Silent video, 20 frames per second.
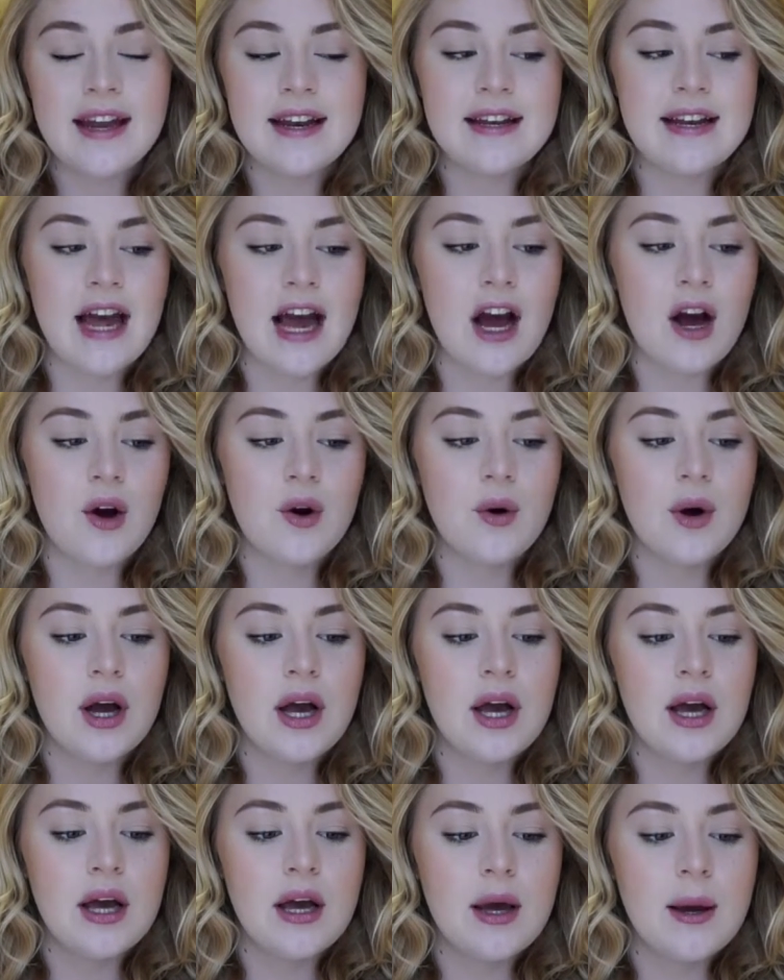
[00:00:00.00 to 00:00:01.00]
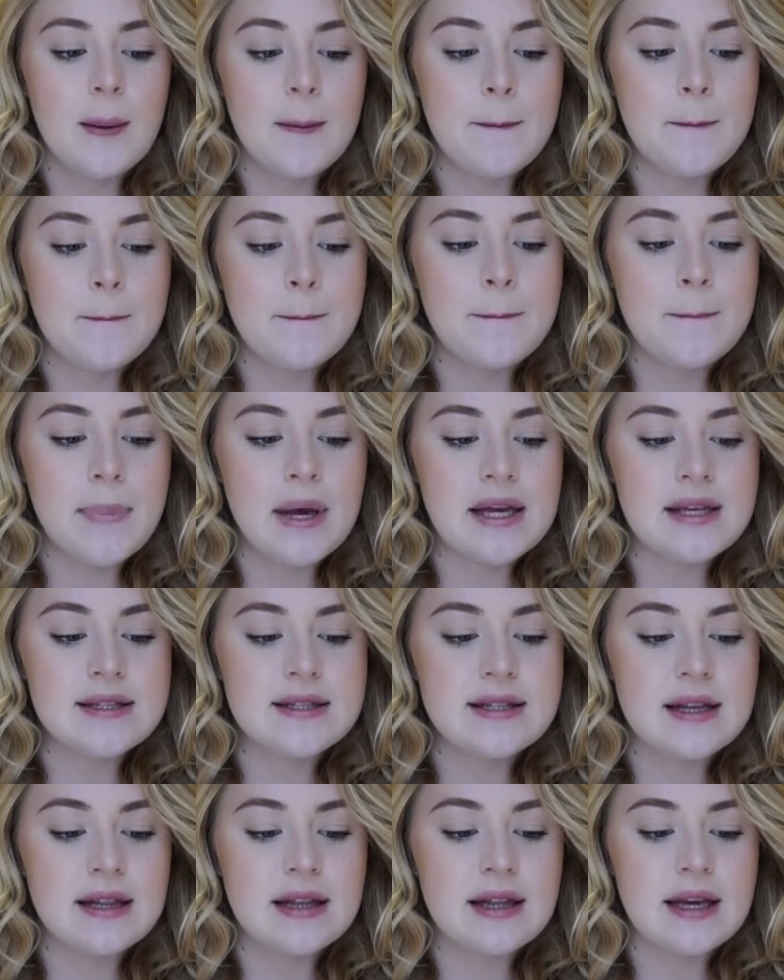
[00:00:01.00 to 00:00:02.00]
Now,
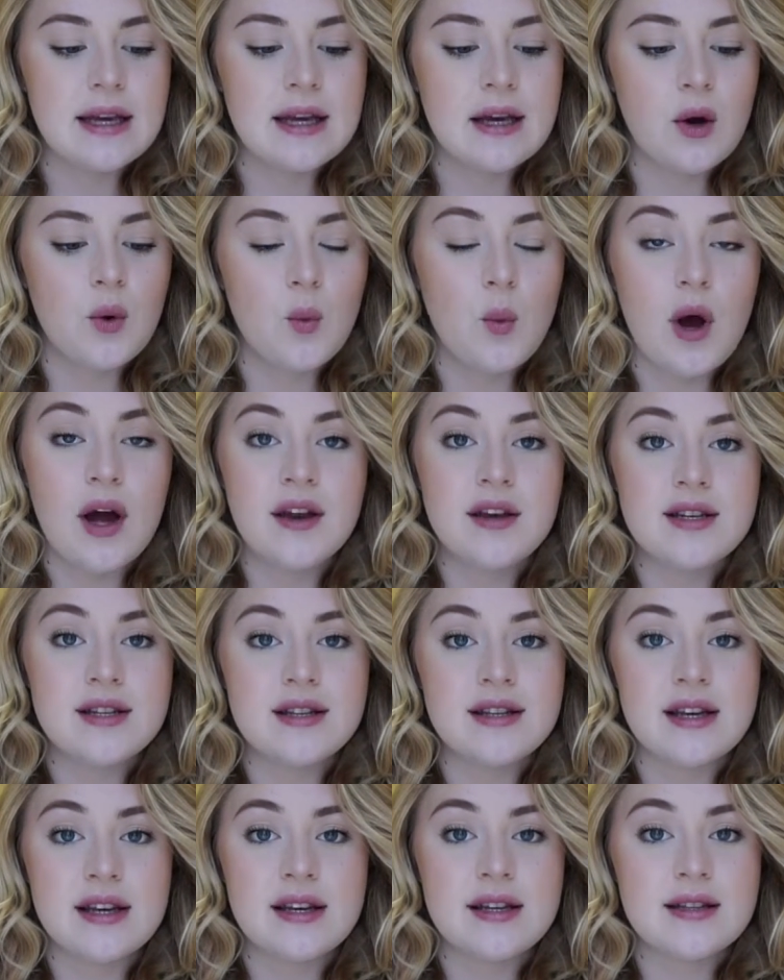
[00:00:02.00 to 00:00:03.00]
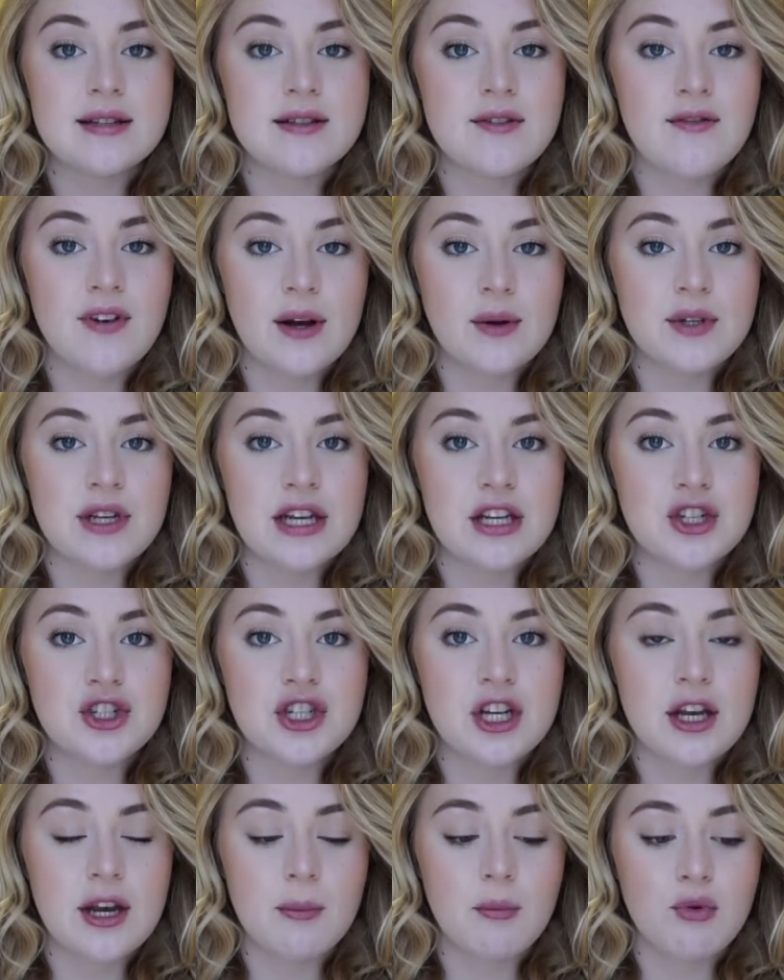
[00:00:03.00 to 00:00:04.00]
basically what this
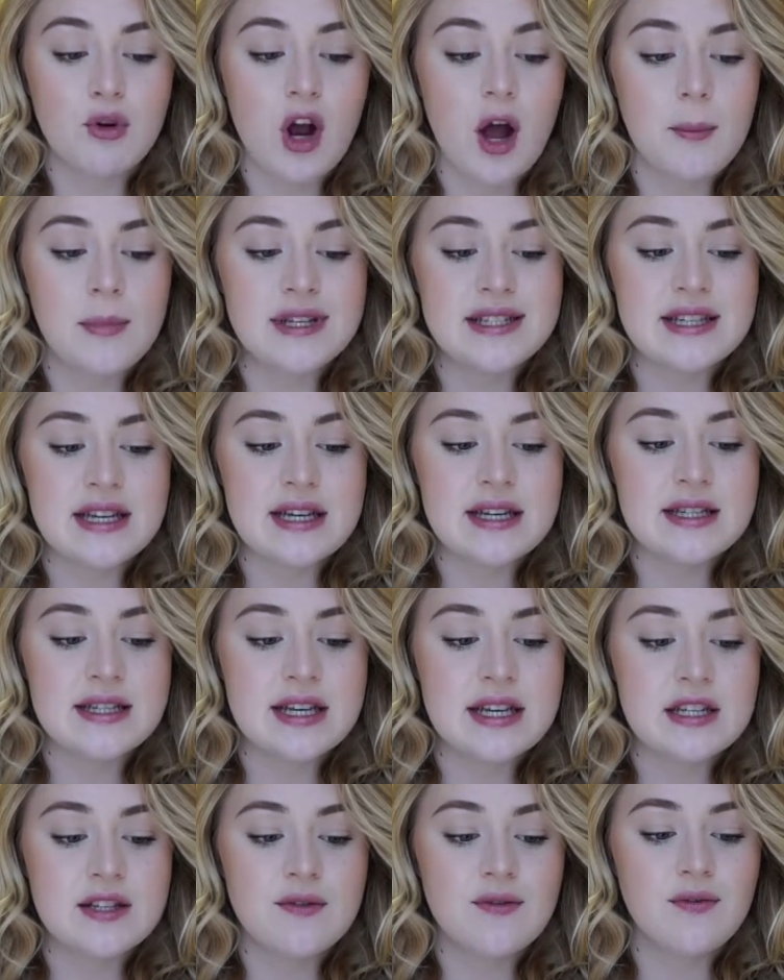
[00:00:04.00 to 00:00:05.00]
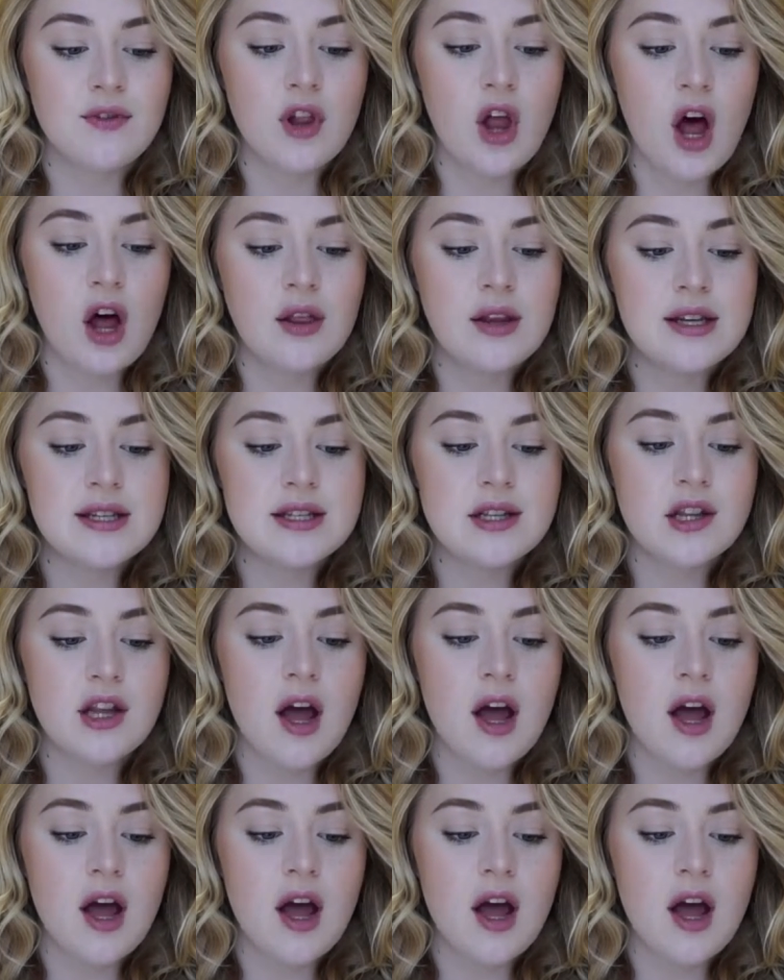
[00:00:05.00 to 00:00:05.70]
foundation promises is flawless,